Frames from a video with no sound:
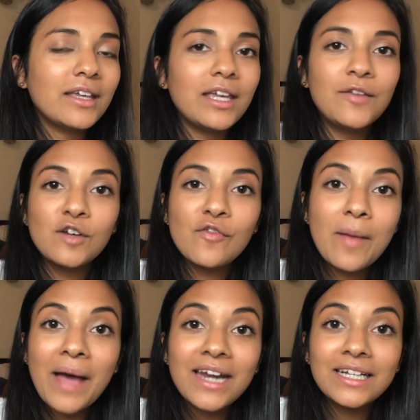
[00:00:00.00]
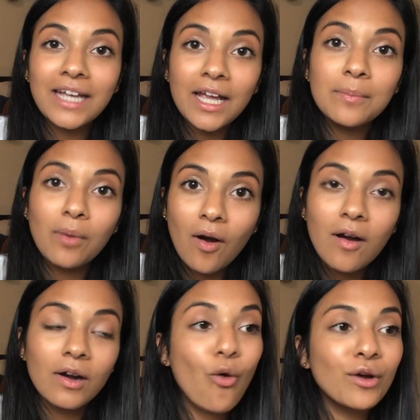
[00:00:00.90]
even if I'm at a gay
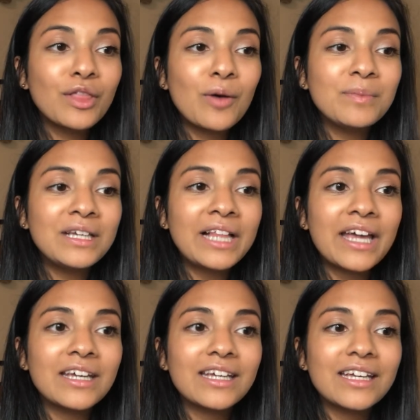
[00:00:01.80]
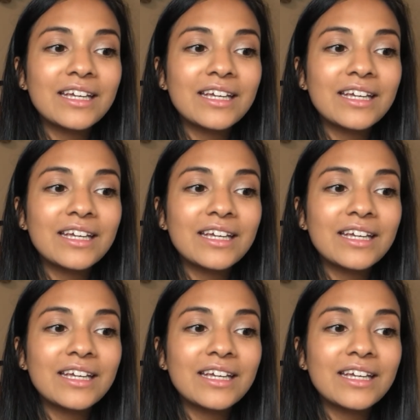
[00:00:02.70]
bar, or they'll be like,